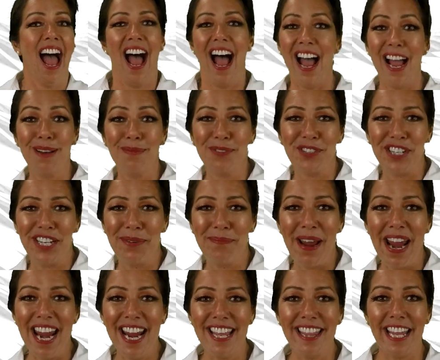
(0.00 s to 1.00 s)
I'm Ginny
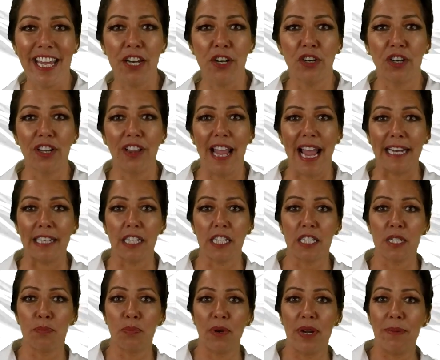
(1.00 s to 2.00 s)
Mae, the Intergalactic
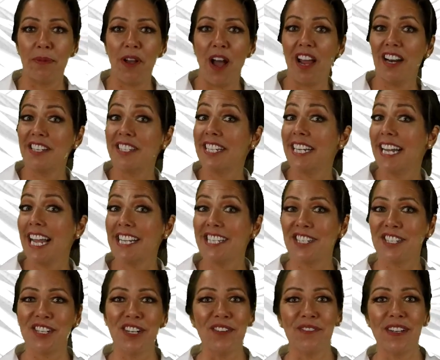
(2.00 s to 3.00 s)
Supreme Goddess of Guest
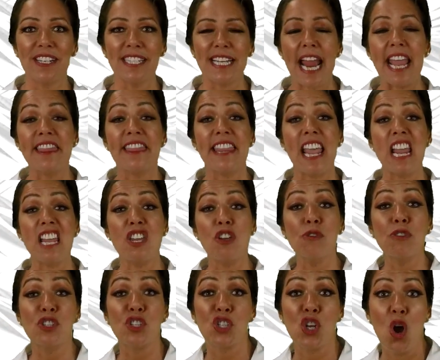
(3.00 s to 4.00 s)
Service, and thank you
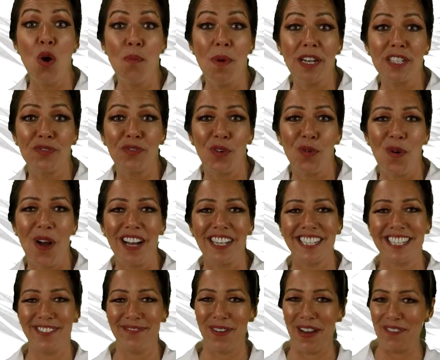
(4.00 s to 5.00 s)
so much for
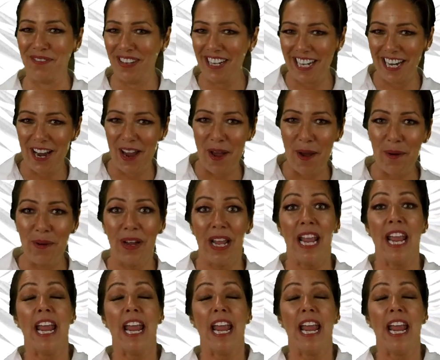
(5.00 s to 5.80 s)
watching my video.